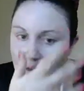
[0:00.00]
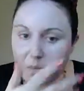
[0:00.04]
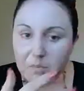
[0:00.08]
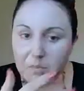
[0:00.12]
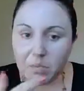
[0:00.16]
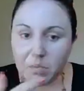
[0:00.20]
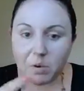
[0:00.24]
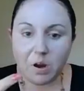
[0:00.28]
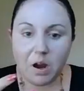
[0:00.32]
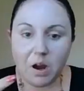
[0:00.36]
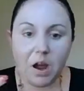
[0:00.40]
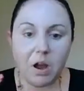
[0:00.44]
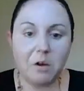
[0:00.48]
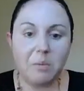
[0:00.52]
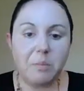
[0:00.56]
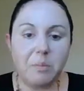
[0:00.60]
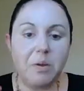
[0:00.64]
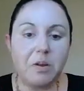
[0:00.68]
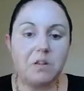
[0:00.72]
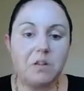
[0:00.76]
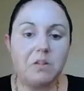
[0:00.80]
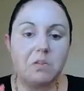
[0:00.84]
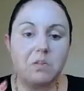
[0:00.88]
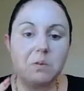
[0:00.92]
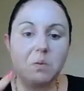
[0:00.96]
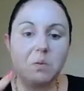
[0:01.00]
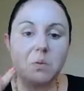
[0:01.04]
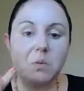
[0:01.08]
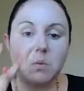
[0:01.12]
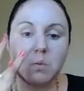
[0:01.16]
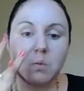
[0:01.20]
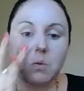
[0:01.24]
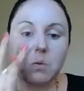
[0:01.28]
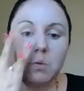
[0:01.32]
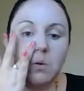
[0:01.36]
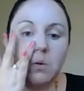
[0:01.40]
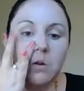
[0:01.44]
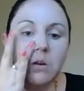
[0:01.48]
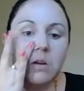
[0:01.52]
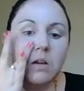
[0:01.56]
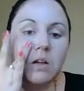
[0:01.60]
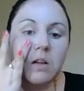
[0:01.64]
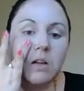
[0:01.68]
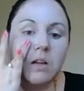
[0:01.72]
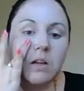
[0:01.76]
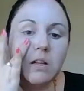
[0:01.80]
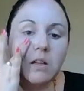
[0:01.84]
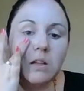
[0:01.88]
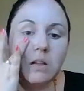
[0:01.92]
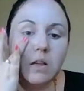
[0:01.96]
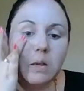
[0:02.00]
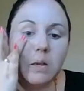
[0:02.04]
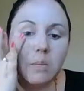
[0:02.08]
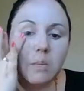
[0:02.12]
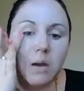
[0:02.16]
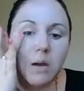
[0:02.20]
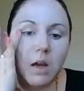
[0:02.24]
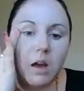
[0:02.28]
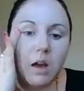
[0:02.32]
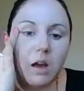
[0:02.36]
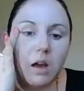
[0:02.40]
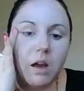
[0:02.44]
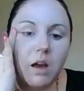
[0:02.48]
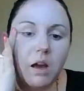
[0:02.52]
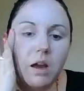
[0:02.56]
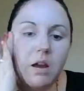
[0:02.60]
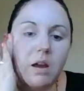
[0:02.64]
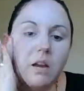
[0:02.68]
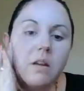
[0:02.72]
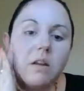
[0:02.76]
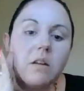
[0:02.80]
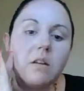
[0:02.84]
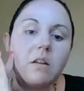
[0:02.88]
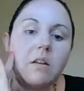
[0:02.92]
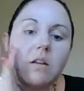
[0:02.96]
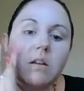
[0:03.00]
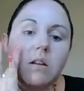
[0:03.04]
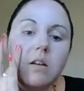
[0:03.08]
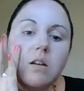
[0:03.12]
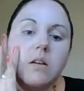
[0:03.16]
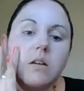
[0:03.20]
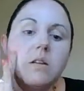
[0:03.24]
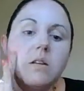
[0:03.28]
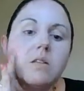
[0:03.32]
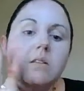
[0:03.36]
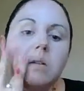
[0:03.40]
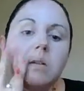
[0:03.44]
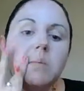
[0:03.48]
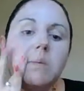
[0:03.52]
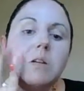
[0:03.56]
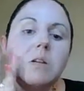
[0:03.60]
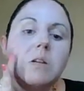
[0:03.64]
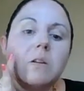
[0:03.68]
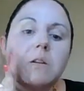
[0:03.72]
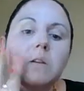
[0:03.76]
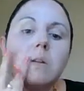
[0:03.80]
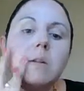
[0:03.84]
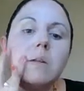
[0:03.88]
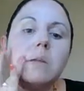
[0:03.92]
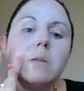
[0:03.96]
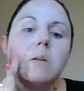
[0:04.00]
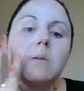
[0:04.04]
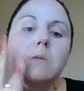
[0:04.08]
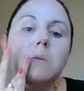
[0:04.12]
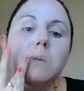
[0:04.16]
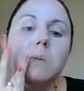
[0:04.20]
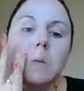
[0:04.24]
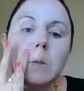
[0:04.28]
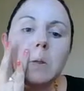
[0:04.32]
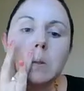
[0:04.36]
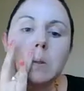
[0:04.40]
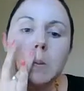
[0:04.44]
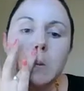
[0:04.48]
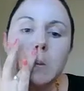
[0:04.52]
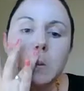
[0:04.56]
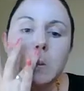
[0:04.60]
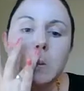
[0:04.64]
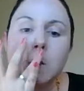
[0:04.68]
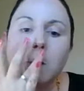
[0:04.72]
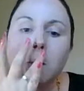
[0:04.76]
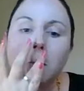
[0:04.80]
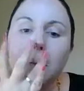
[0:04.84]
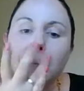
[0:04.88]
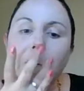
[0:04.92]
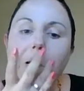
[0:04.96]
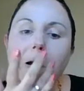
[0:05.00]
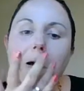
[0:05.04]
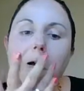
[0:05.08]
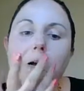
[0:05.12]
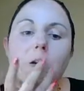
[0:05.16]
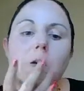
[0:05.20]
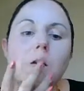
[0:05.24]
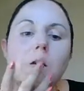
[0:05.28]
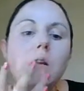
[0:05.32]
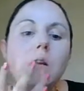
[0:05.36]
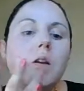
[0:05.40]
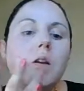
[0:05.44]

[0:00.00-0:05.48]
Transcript: brow pencil really bad because apparently it works really well.